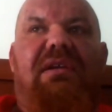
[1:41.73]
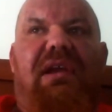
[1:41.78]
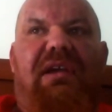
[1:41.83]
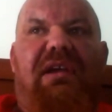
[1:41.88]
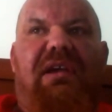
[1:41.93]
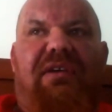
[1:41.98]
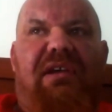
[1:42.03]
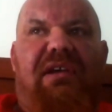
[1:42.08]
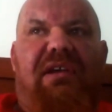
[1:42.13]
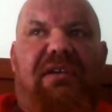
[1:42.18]

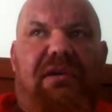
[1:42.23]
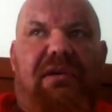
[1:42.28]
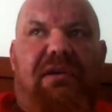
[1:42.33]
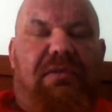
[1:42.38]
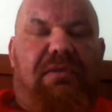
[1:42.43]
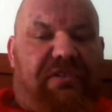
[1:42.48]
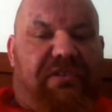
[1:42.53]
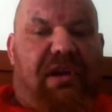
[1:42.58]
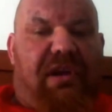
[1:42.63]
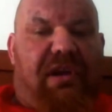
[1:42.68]
is I deal
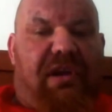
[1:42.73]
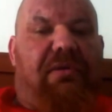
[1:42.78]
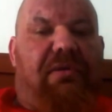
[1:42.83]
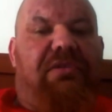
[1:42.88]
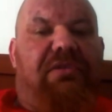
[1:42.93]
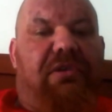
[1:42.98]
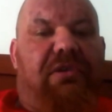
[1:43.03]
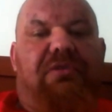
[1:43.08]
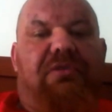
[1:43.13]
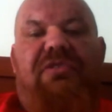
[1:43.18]
with steroid
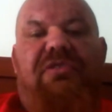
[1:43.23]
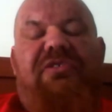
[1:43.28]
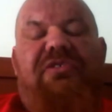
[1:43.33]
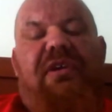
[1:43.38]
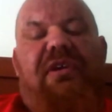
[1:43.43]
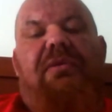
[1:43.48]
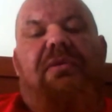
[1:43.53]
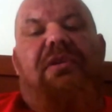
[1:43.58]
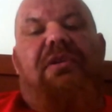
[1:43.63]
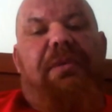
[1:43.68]
use and
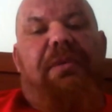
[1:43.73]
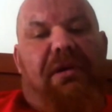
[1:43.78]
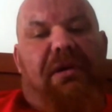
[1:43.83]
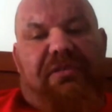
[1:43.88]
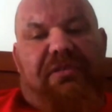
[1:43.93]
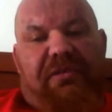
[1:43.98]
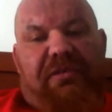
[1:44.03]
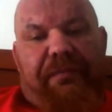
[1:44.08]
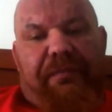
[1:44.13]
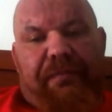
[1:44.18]
steroid
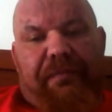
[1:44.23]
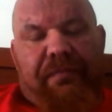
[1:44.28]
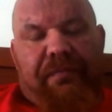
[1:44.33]
abuse.